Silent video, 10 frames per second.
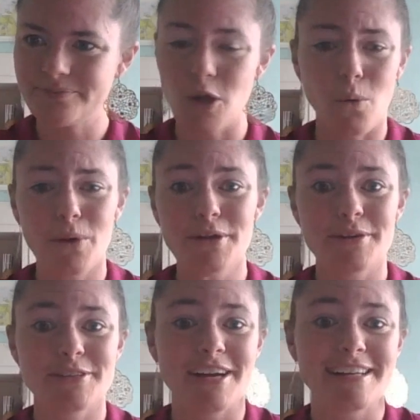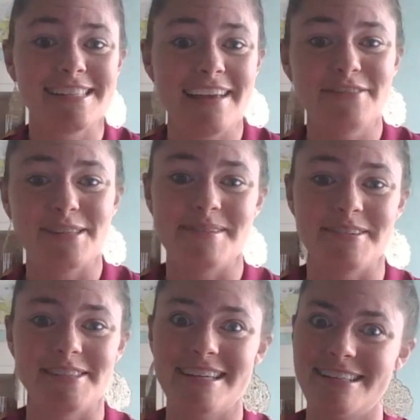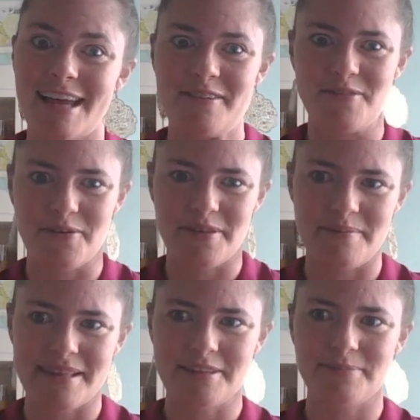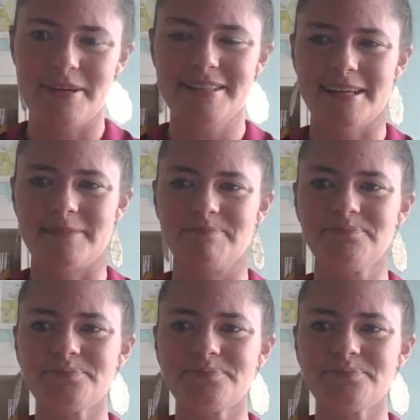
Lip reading: Or you could try to save some of your seeds and grow them in the springtime.